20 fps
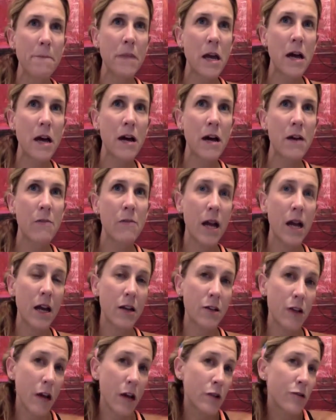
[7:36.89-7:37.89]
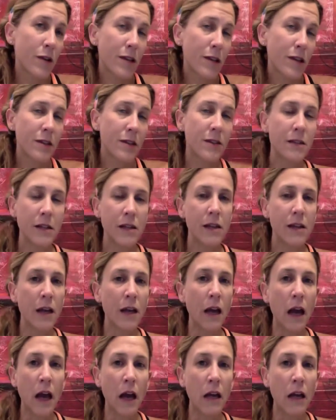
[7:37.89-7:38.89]
I drank the tea,
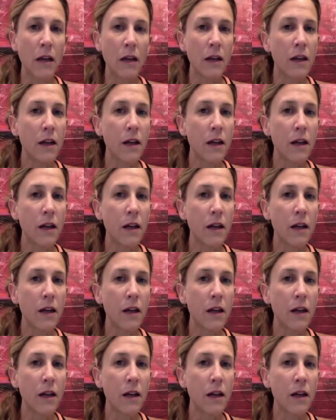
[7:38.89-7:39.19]
and